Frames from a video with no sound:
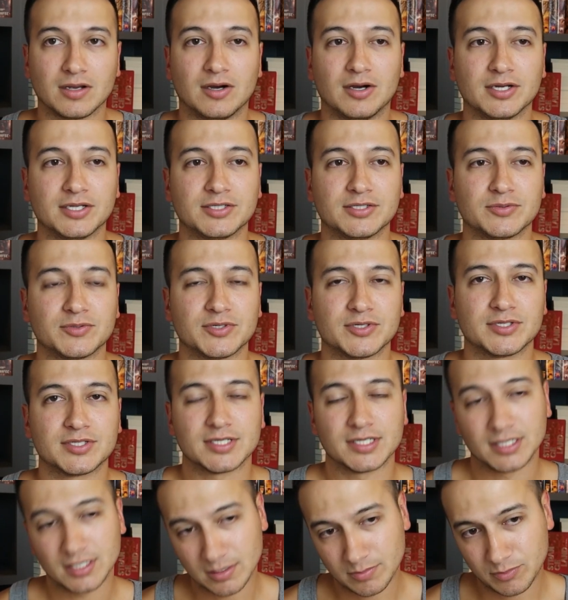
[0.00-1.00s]
onwards
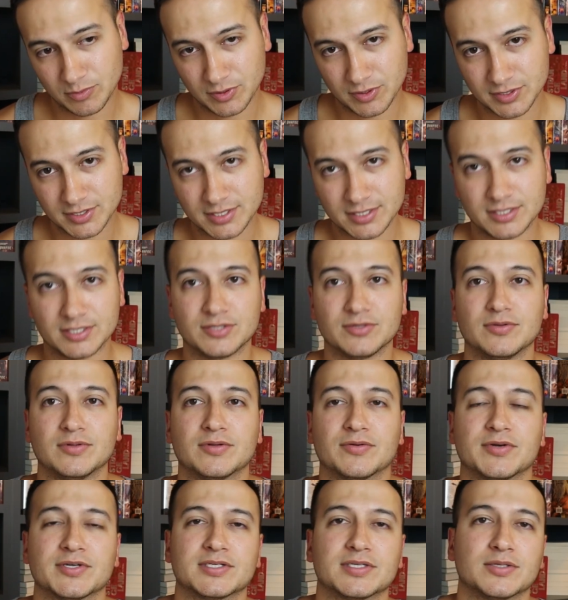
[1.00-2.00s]
and upwards to
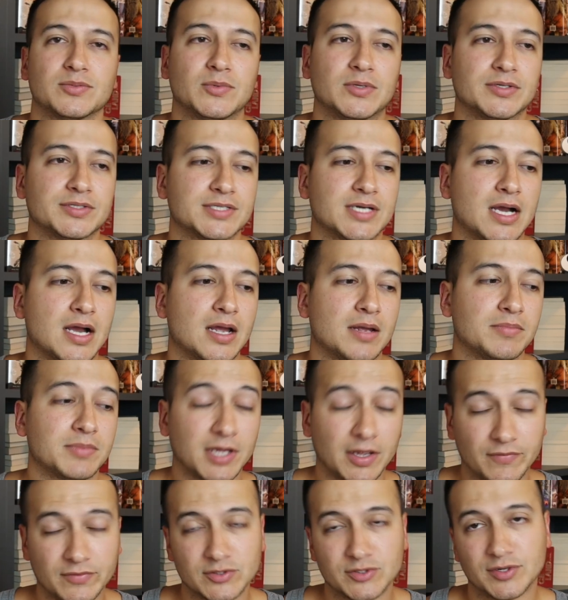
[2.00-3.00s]
the rest of the Wheel of Time.
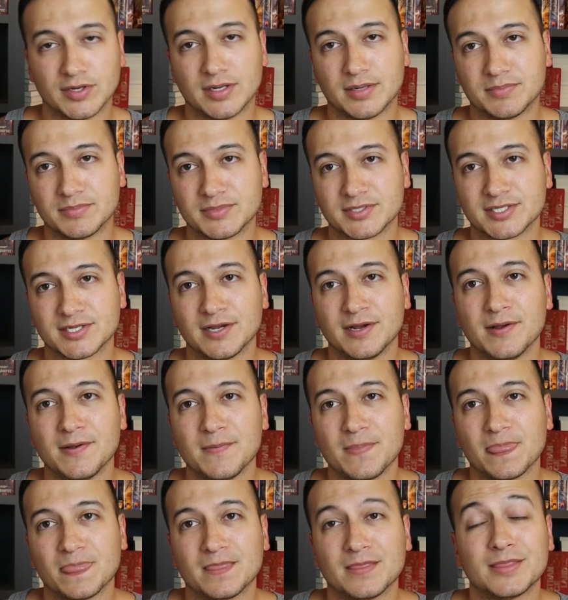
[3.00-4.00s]
Knife of Dreams,
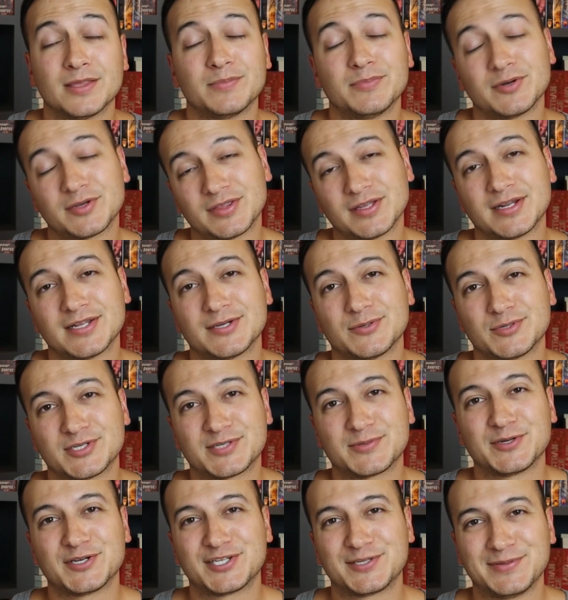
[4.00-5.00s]
the book that I was
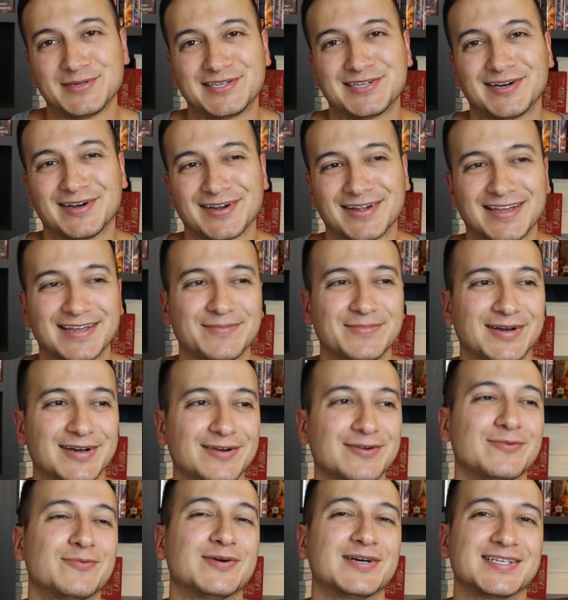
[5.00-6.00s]
supposed to be talking
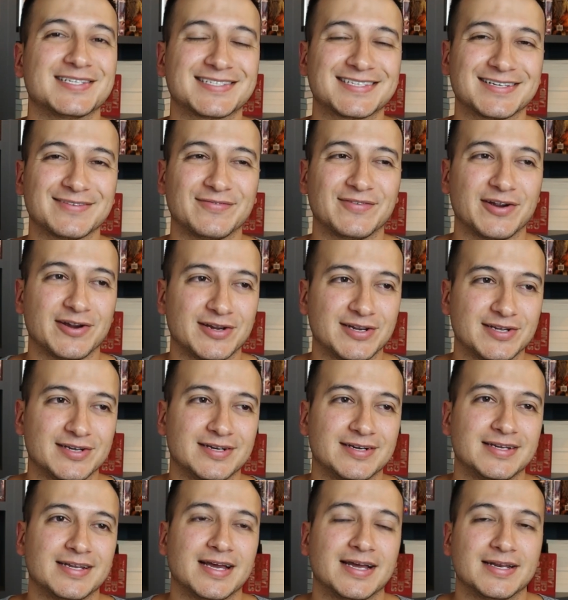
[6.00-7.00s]
about, was very
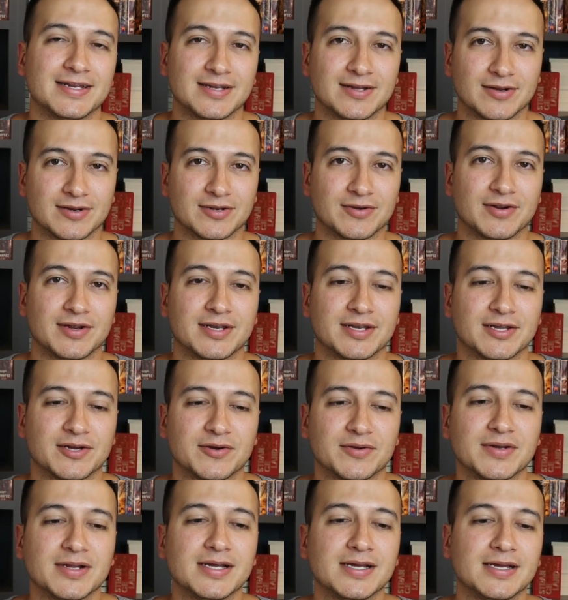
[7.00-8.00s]
good, ended on a great note,